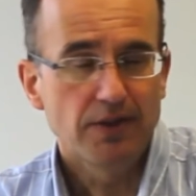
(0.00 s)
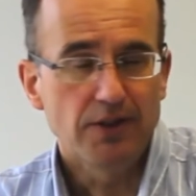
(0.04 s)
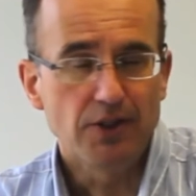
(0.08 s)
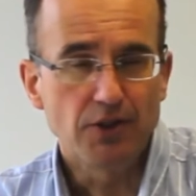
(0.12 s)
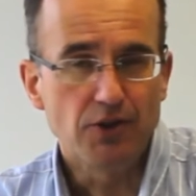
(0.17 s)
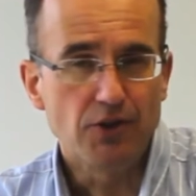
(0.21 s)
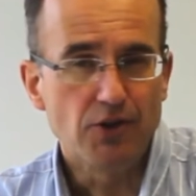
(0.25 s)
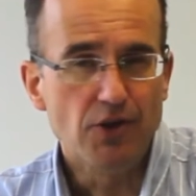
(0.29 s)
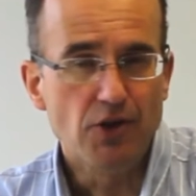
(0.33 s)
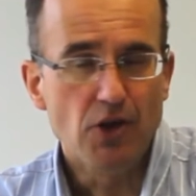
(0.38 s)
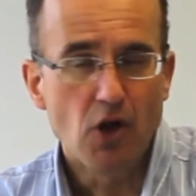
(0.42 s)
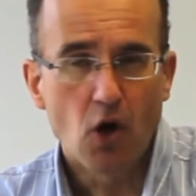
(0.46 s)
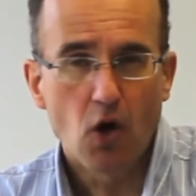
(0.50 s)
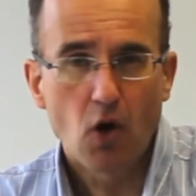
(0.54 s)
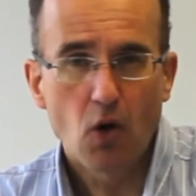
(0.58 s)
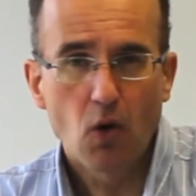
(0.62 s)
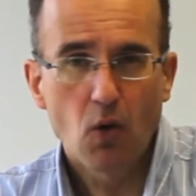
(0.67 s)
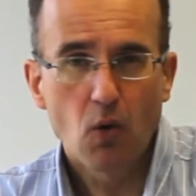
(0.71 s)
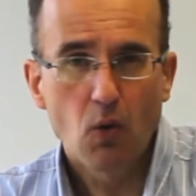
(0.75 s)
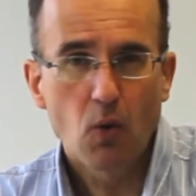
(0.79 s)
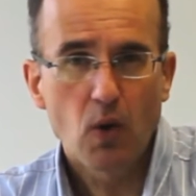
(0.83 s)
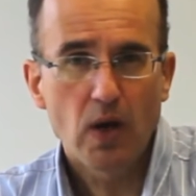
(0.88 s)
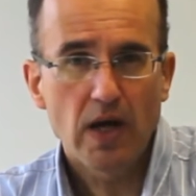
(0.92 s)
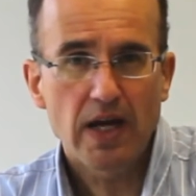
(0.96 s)
there's
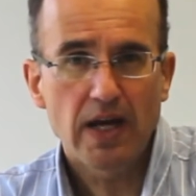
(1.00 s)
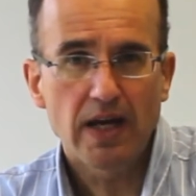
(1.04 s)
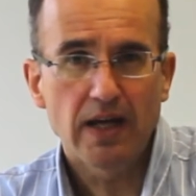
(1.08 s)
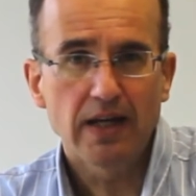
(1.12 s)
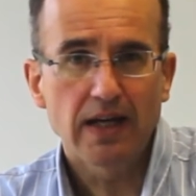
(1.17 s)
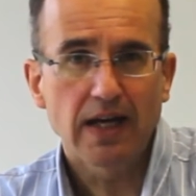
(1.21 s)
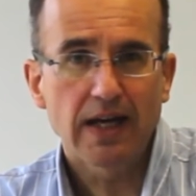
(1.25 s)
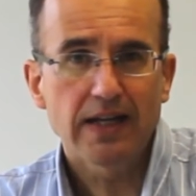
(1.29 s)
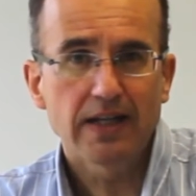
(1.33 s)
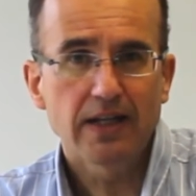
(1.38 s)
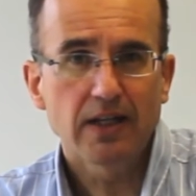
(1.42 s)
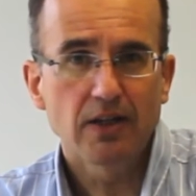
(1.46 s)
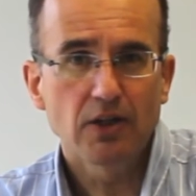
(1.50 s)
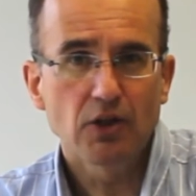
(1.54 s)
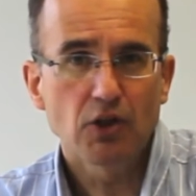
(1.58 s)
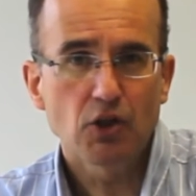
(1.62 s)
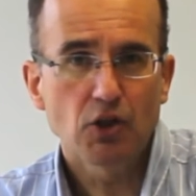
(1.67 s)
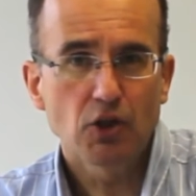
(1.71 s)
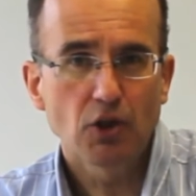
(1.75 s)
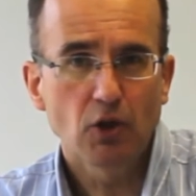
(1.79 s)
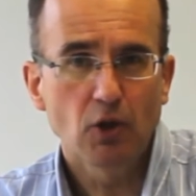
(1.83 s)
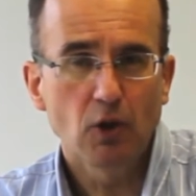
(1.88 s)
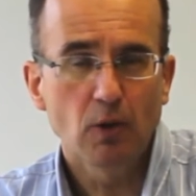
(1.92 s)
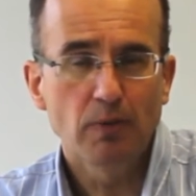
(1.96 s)
no way I can
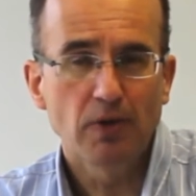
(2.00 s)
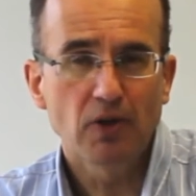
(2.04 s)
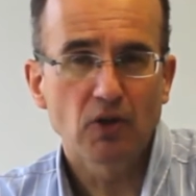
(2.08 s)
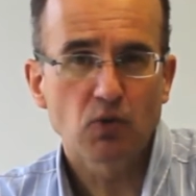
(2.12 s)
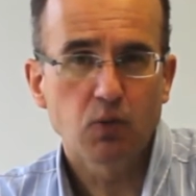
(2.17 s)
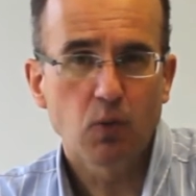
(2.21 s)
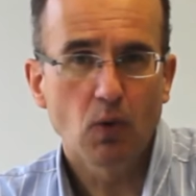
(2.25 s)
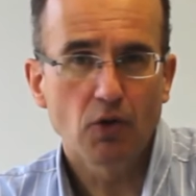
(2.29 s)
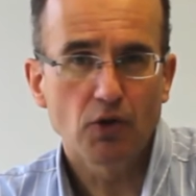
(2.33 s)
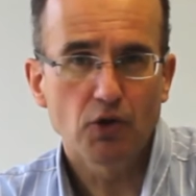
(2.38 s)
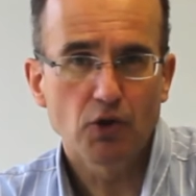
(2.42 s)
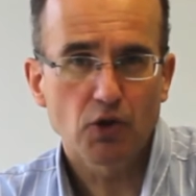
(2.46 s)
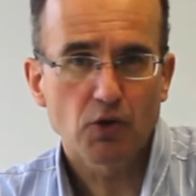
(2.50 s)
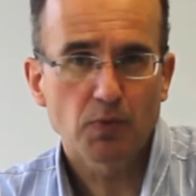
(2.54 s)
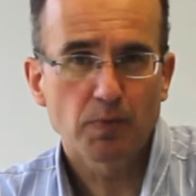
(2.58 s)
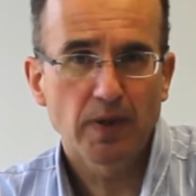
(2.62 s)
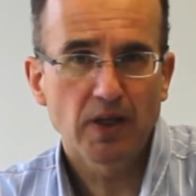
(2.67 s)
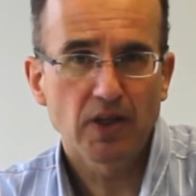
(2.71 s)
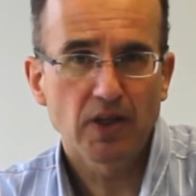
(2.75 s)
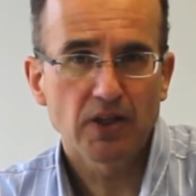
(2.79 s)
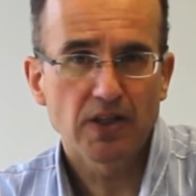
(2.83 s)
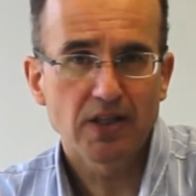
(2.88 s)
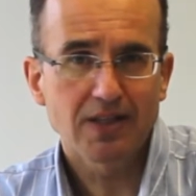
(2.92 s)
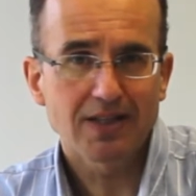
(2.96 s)
assume that just
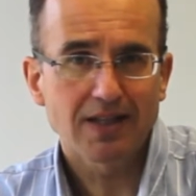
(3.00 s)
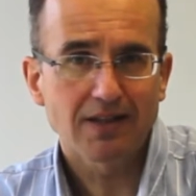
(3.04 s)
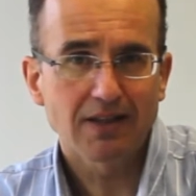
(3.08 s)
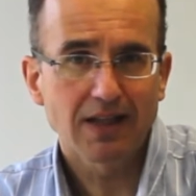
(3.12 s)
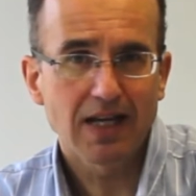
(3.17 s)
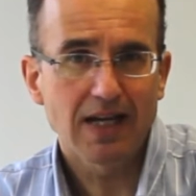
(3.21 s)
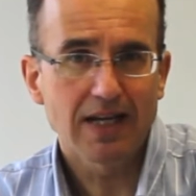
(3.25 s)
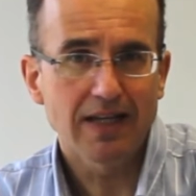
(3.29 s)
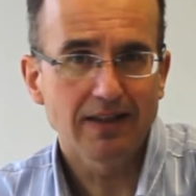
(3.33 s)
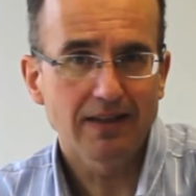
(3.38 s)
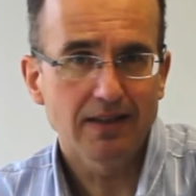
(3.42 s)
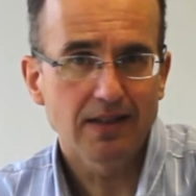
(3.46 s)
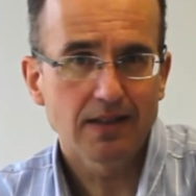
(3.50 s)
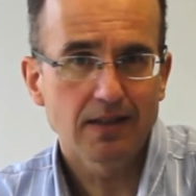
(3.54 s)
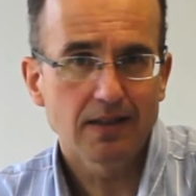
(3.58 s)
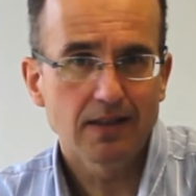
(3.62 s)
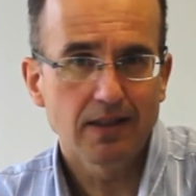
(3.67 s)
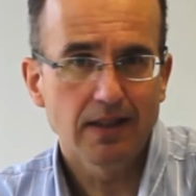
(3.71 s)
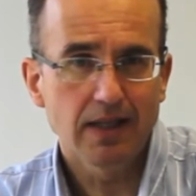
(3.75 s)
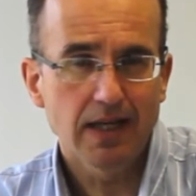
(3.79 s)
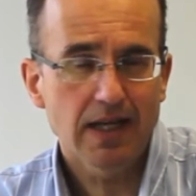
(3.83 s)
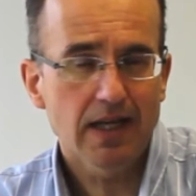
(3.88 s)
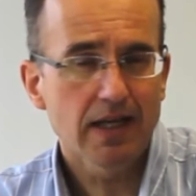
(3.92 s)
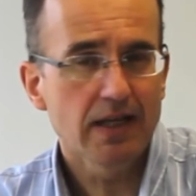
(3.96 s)
because it's like this
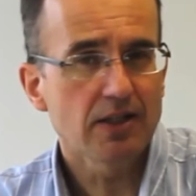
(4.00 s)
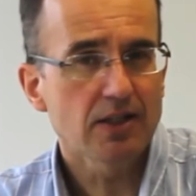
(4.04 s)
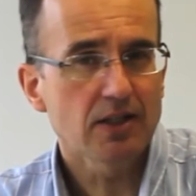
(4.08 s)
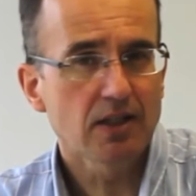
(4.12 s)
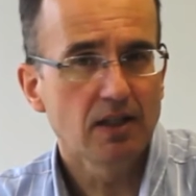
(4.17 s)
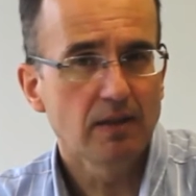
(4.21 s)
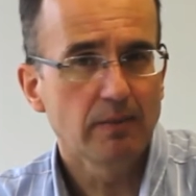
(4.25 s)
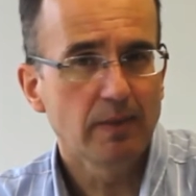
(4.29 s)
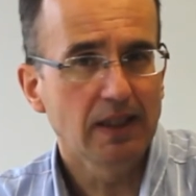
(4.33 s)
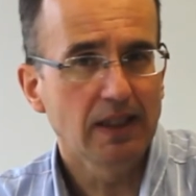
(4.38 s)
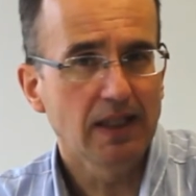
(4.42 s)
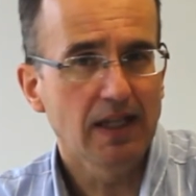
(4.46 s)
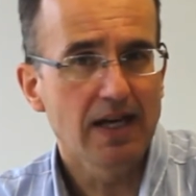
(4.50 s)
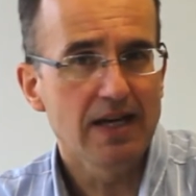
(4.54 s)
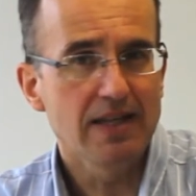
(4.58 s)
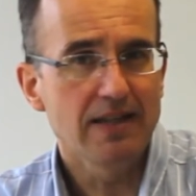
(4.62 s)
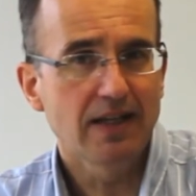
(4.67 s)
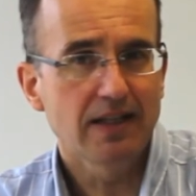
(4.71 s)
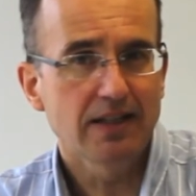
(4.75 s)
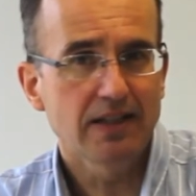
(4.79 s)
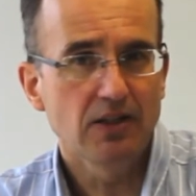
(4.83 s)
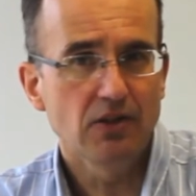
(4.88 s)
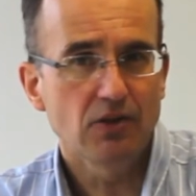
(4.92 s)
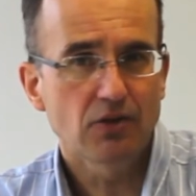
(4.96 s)
today, it's going to be like
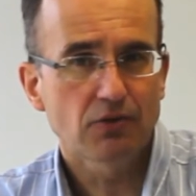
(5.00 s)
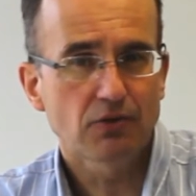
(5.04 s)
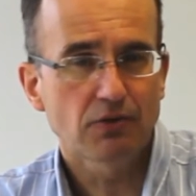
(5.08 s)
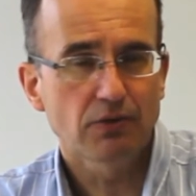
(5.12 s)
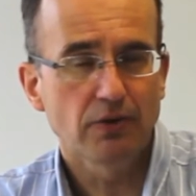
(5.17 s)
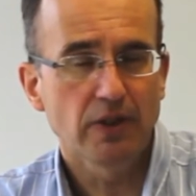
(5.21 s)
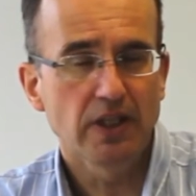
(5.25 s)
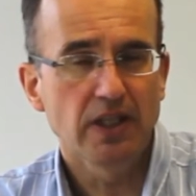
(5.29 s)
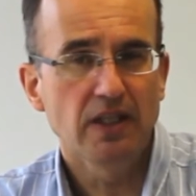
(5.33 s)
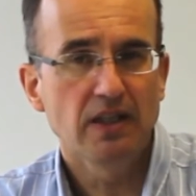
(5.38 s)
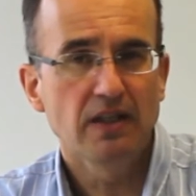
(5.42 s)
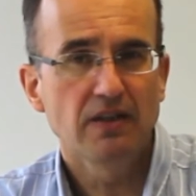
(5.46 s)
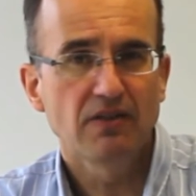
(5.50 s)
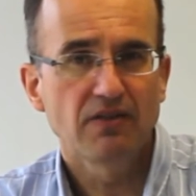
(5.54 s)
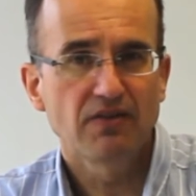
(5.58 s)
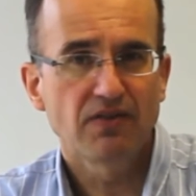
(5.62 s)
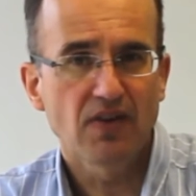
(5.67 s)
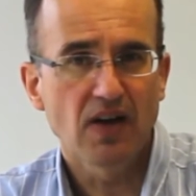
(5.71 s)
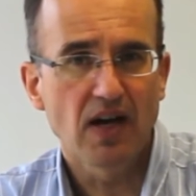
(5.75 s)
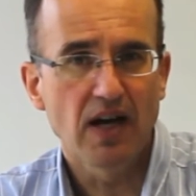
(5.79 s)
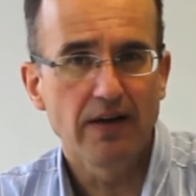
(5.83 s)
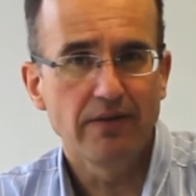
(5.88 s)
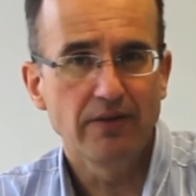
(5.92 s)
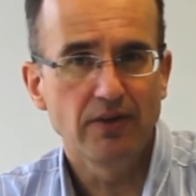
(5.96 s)
that in 3-5
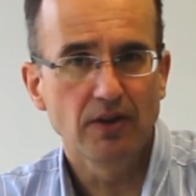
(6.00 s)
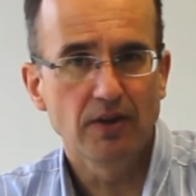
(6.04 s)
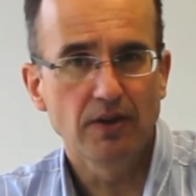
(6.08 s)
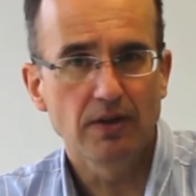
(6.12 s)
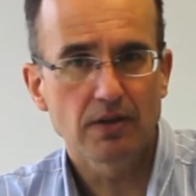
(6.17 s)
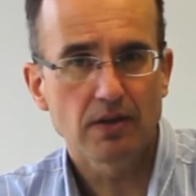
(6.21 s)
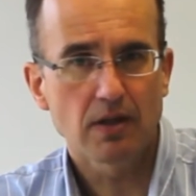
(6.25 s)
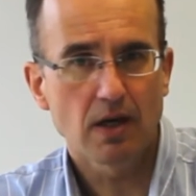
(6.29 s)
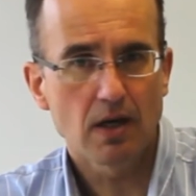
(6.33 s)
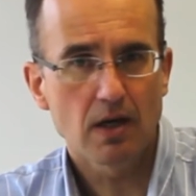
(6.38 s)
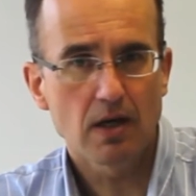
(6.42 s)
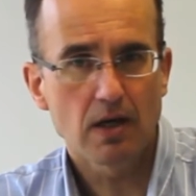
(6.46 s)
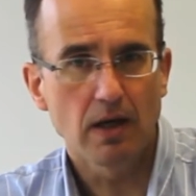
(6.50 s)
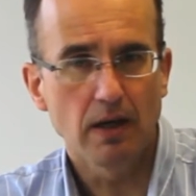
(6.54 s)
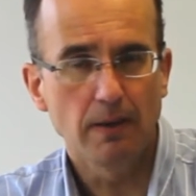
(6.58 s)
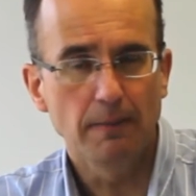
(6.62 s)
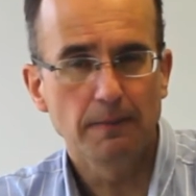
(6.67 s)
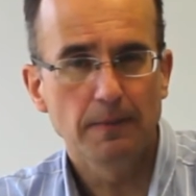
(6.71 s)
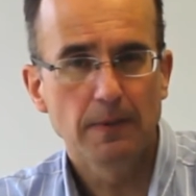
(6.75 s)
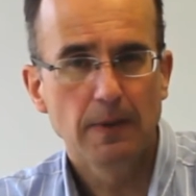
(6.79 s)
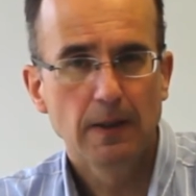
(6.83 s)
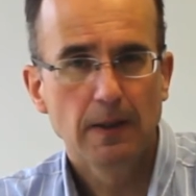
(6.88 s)
years' time.